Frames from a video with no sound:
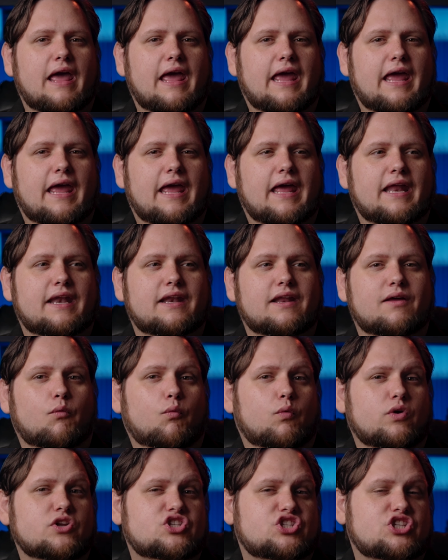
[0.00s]
and
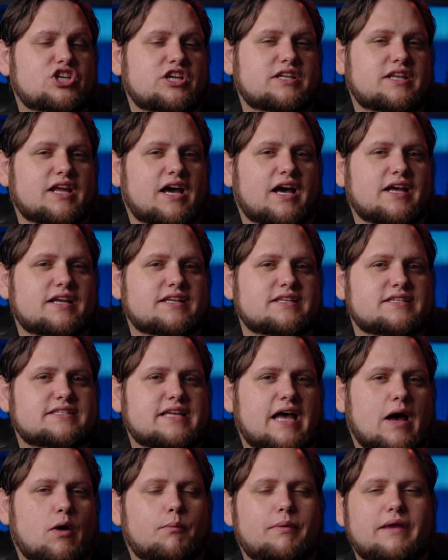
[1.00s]
when she does,
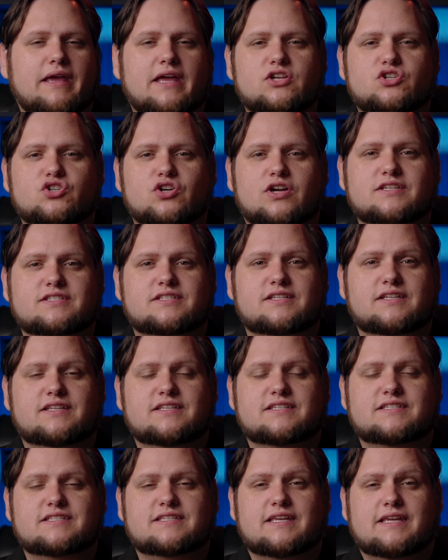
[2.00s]
I'll be interested to
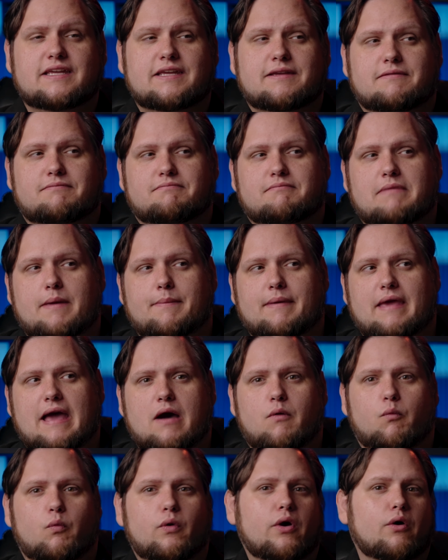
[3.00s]
see, maybe
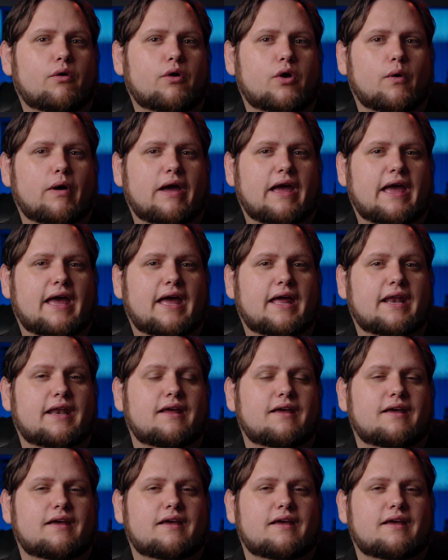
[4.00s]
I will go ahead